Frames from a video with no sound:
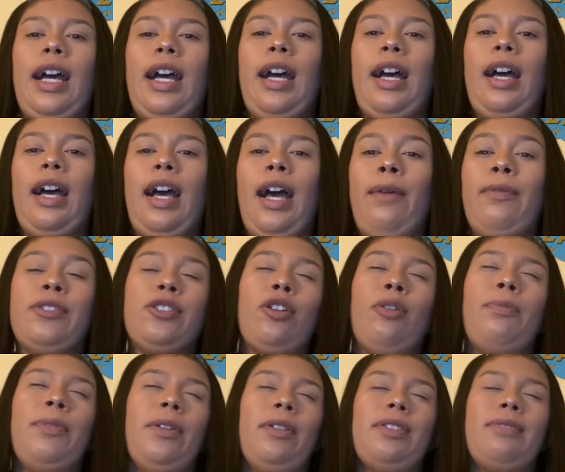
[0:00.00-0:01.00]
I was
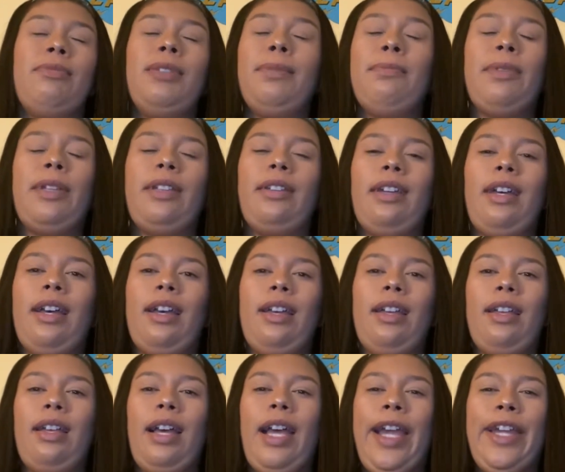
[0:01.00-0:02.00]
hoping was me, but
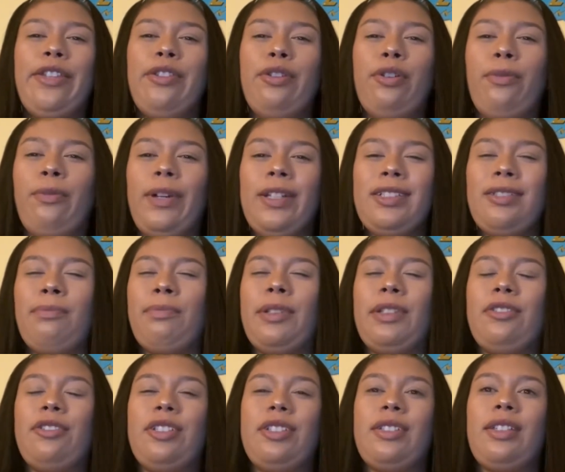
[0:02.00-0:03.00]
I knew it wasn't,
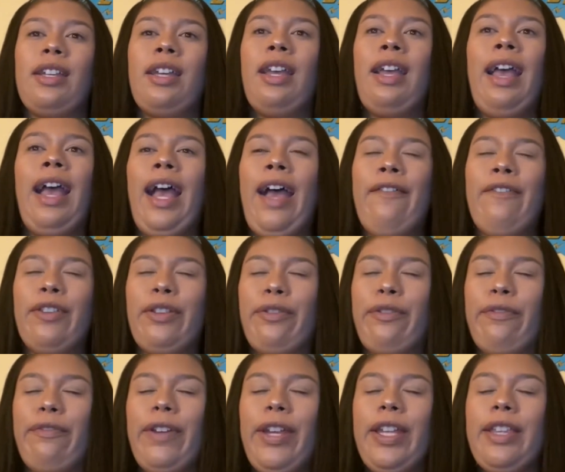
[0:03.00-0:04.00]
but just have a little
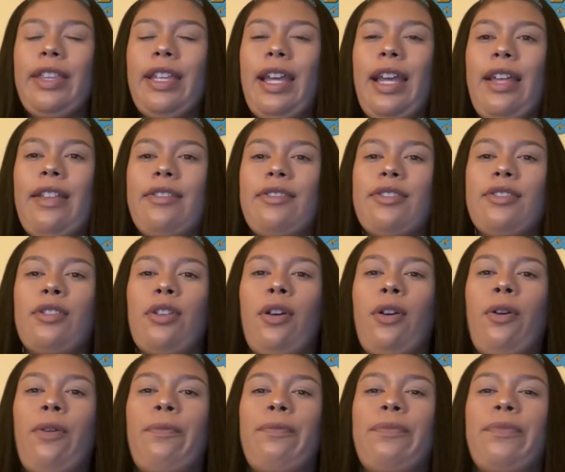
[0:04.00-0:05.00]
faith. And
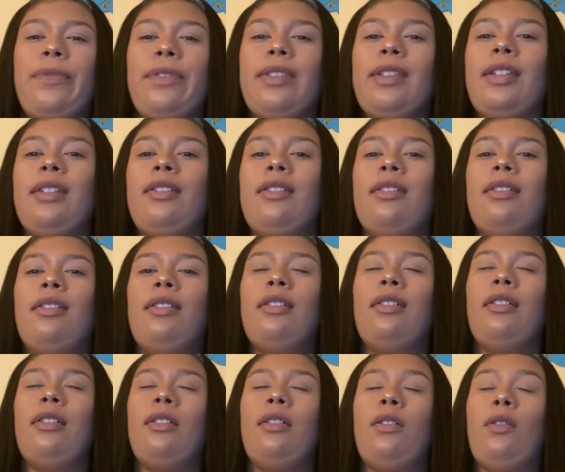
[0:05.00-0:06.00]
so
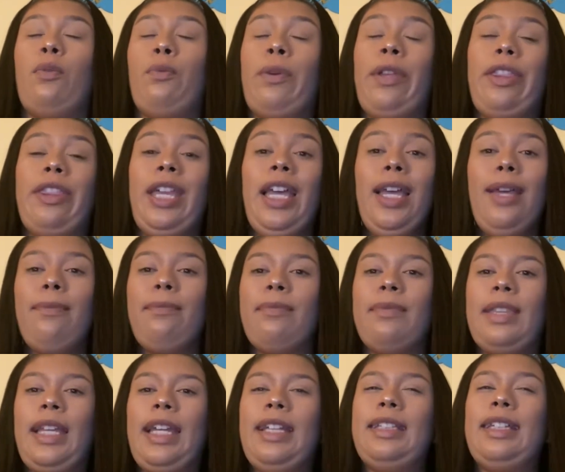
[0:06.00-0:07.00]
with them,
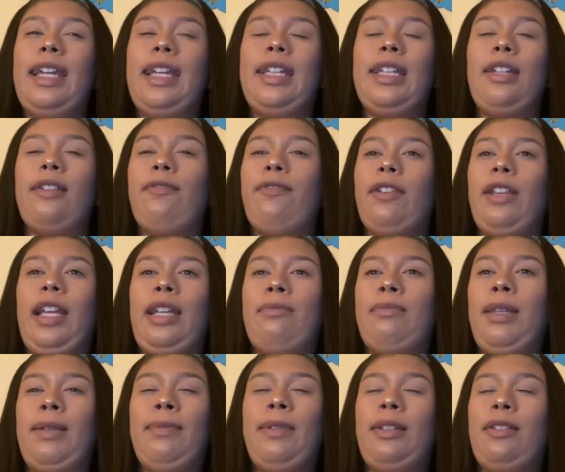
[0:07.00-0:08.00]
they dated for like
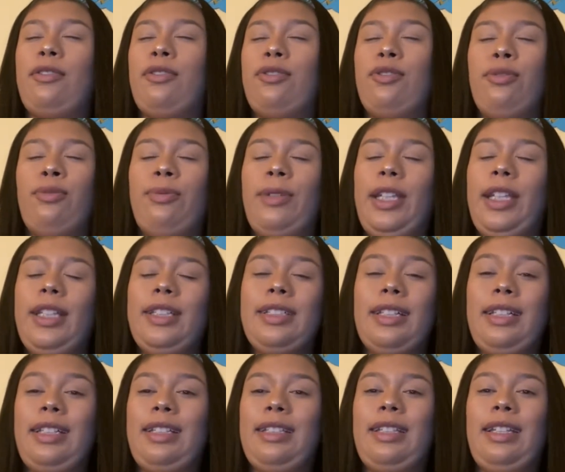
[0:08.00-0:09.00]
maybe 2 weeks,
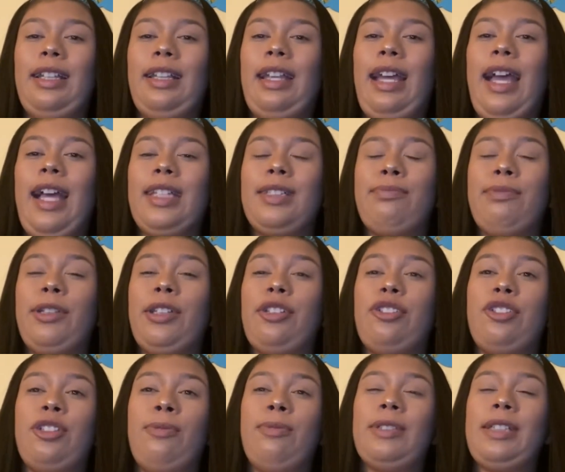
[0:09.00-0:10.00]
and it didn't last because
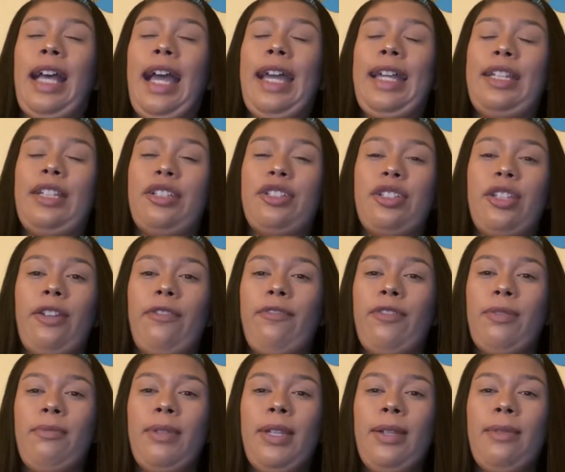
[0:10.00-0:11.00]
she was hiding shit
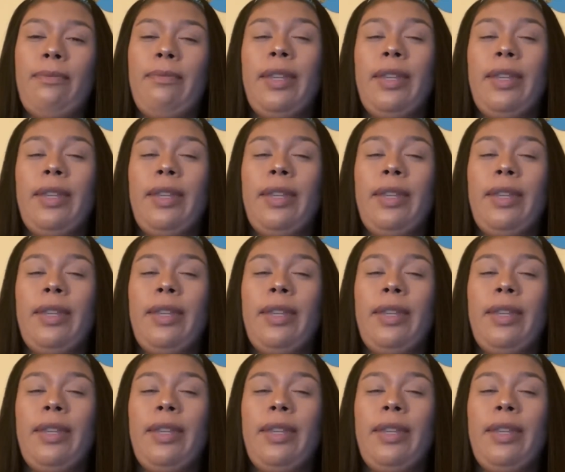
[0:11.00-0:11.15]
from him,